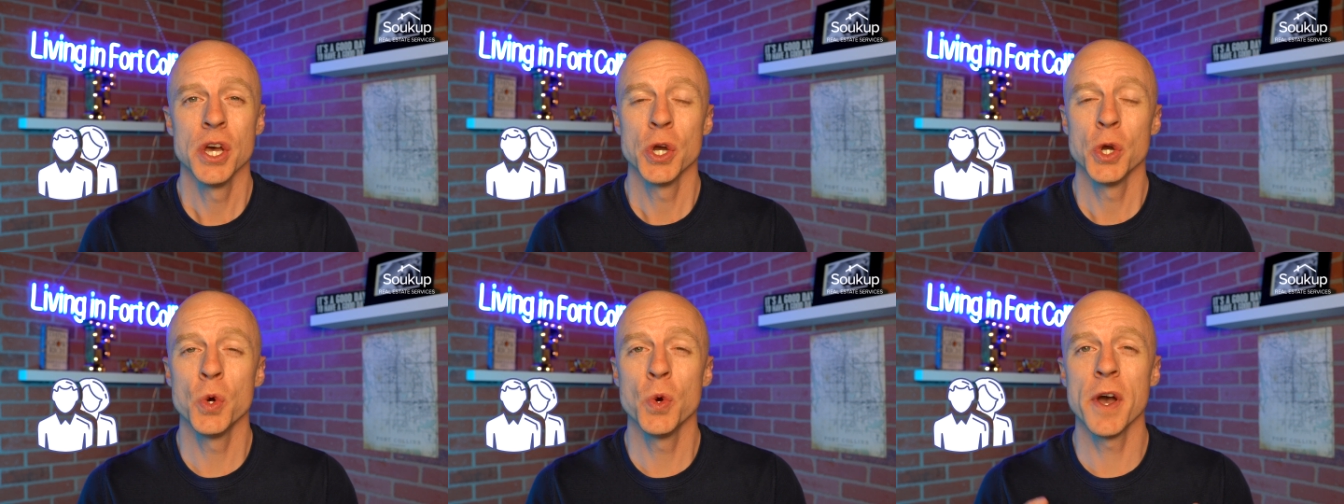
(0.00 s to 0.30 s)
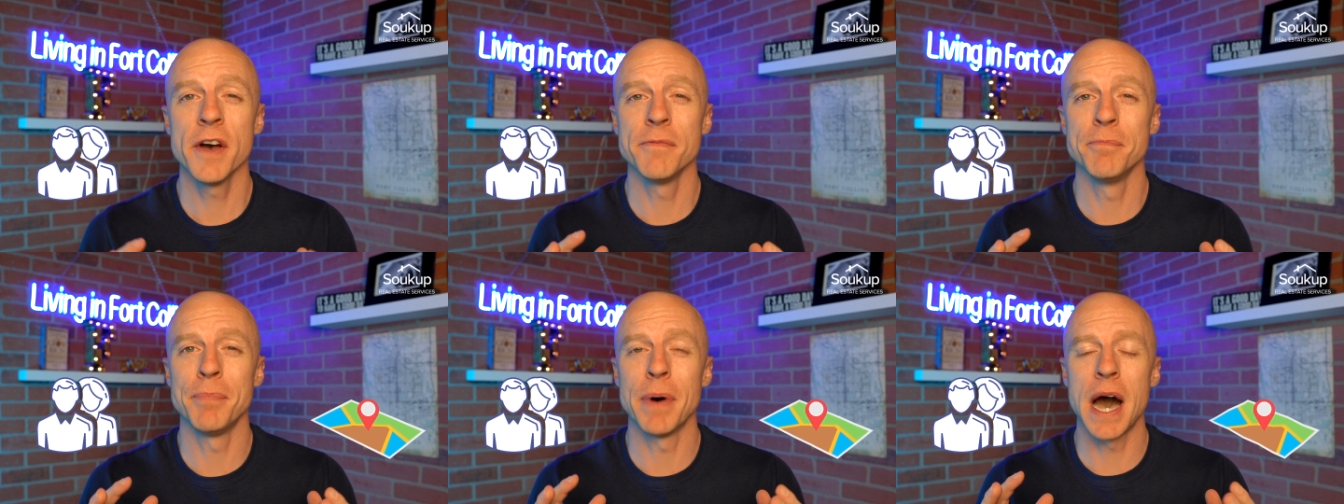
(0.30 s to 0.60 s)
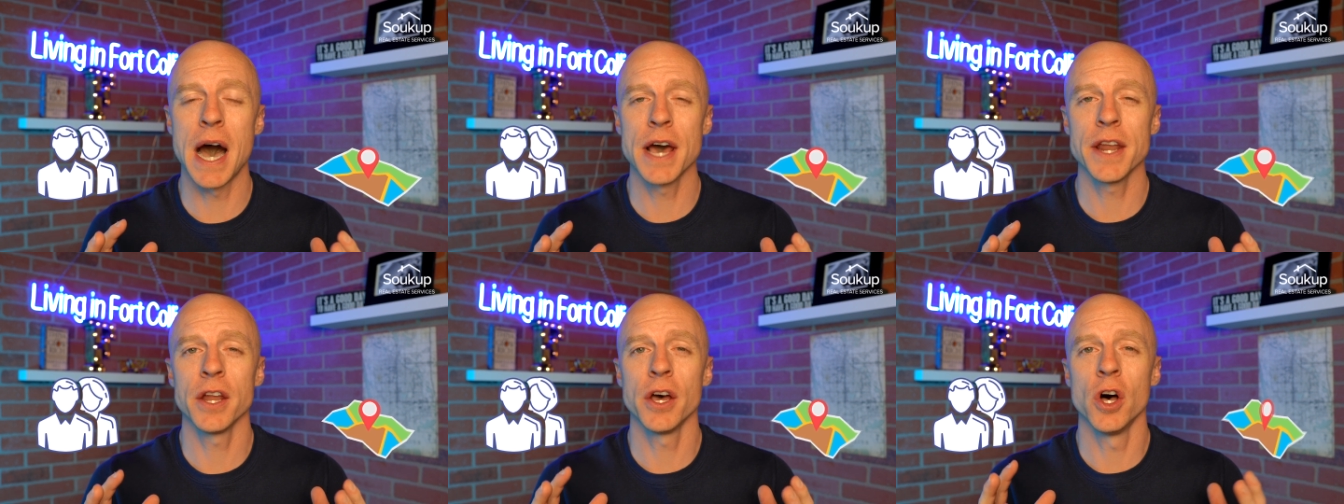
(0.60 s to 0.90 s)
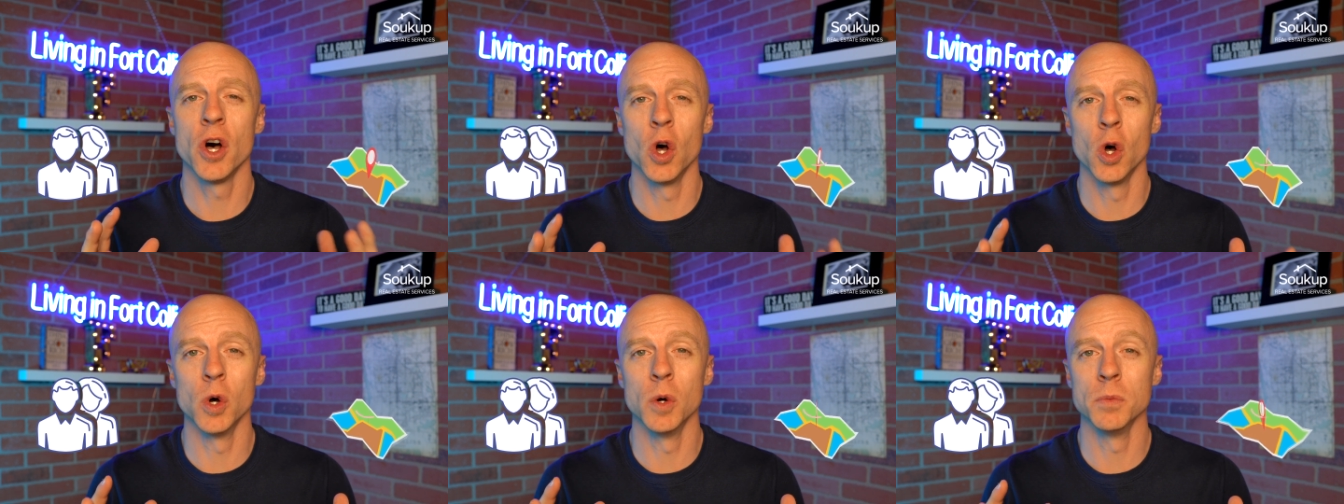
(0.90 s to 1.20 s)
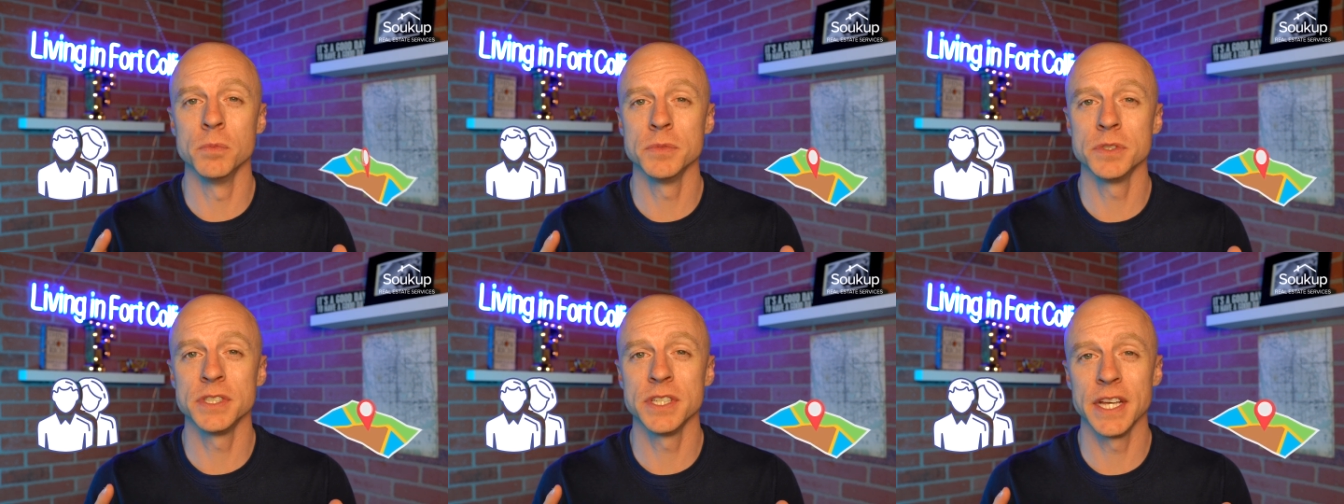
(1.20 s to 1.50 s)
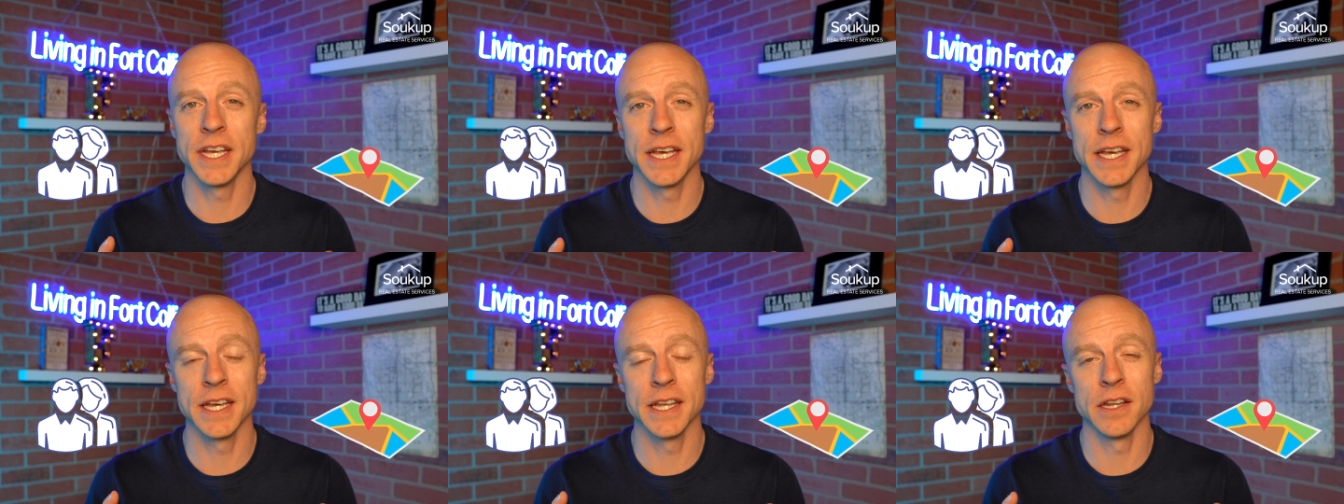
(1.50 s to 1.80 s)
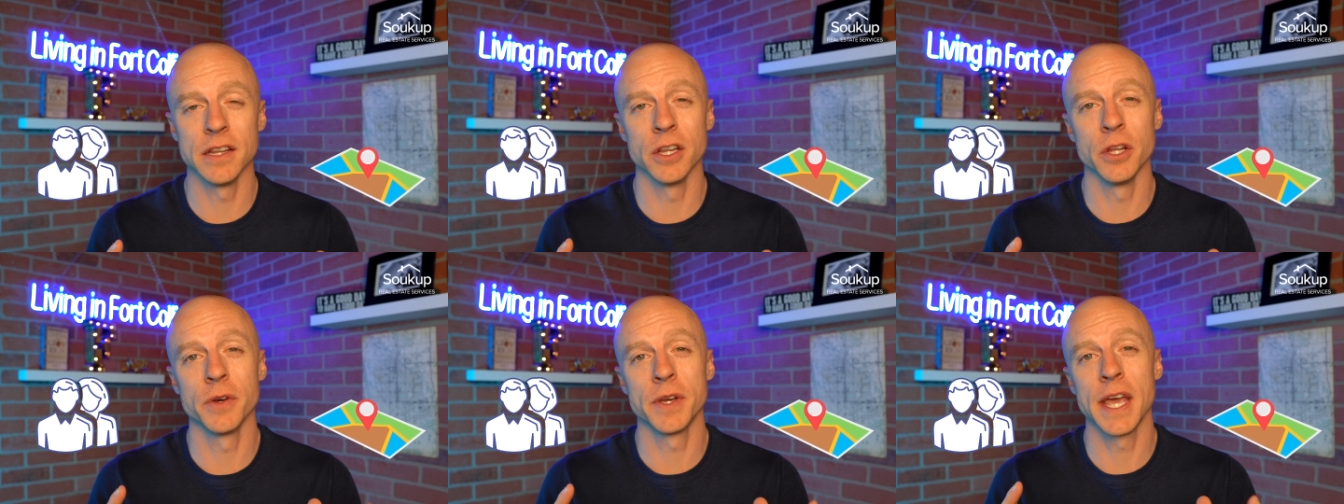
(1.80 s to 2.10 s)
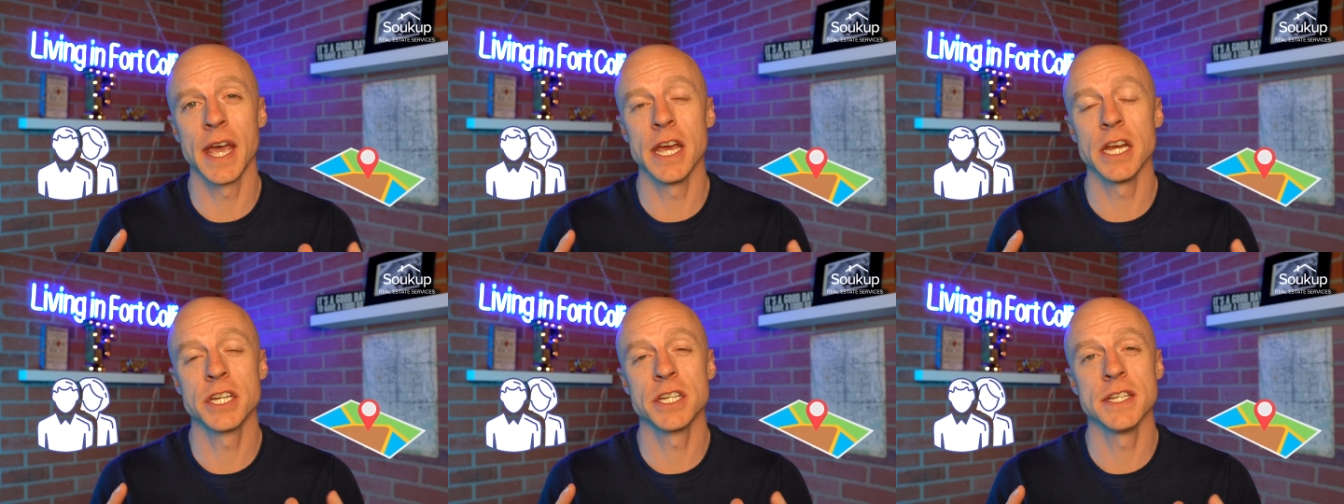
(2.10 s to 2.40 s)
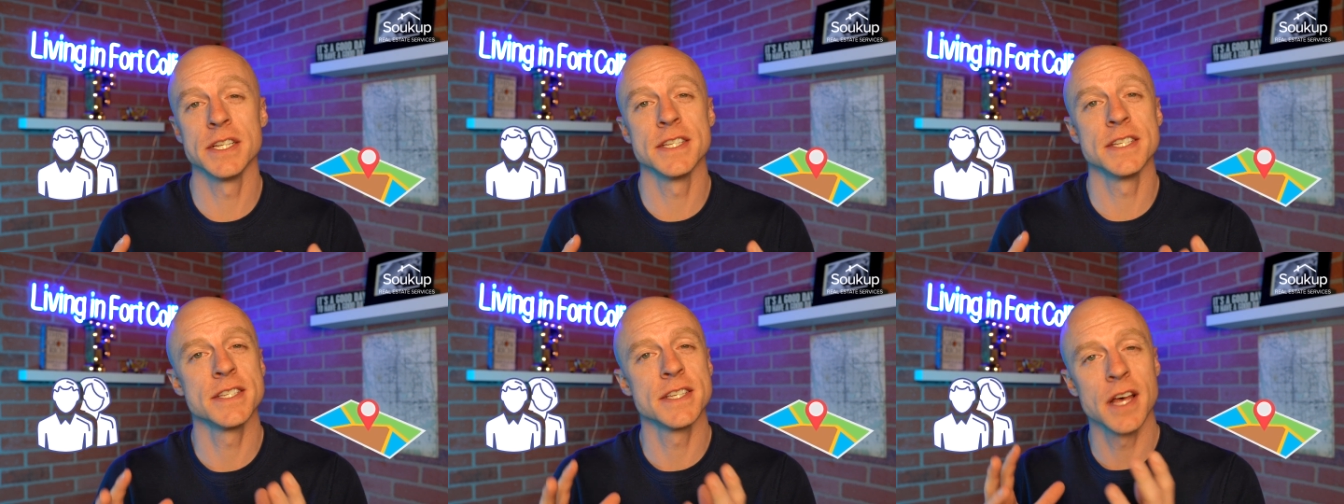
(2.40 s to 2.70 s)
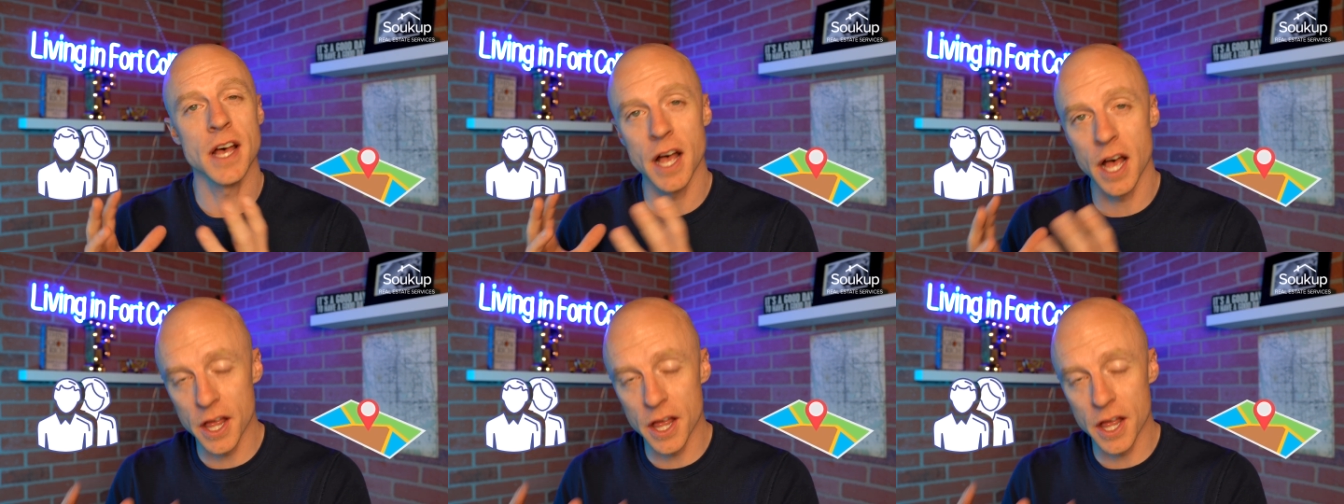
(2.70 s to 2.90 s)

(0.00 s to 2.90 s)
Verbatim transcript: who have bought homes in locations